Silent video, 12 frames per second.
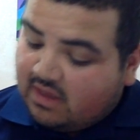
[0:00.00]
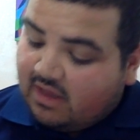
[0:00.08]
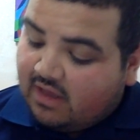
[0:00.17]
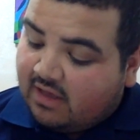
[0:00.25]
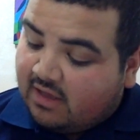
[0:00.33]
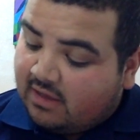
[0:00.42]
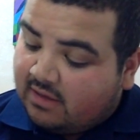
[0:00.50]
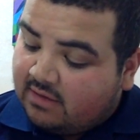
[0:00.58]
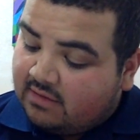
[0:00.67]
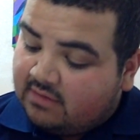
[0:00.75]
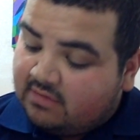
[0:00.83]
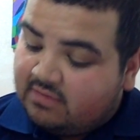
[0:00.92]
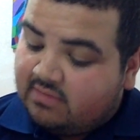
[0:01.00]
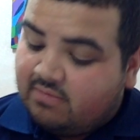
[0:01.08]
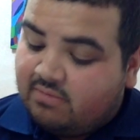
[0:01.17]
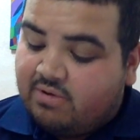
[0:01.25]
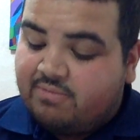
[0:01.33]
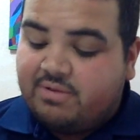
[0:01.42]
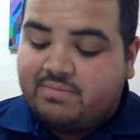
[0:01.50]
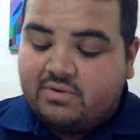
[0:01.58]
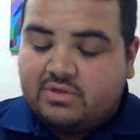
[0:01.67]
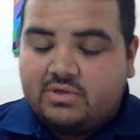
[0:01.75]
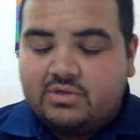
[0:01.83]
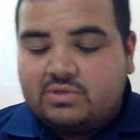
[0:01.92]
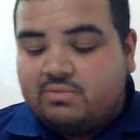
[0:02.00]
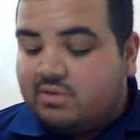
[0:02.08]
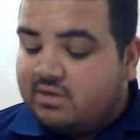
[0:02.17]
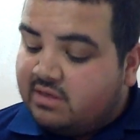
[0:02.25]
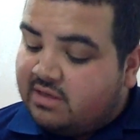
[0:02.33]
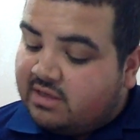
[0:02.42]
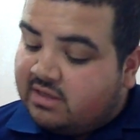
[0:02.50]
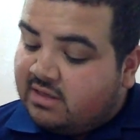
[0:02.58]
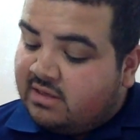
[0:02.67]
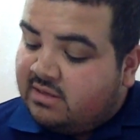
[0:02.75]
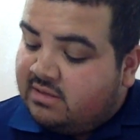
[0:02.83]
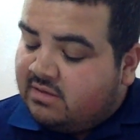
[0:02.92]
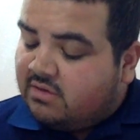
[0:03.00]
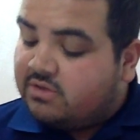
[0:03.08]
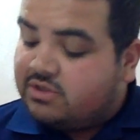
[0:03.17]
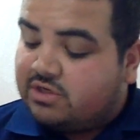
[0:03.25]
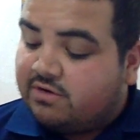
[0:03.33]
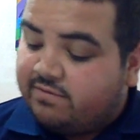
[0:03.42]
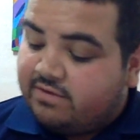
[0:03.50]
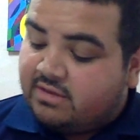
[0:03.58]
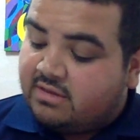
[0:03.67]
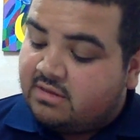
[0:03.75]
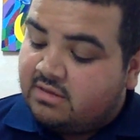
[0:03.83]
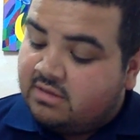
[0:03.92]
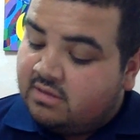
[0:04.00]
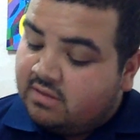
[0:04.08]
uh, when we produce one good or service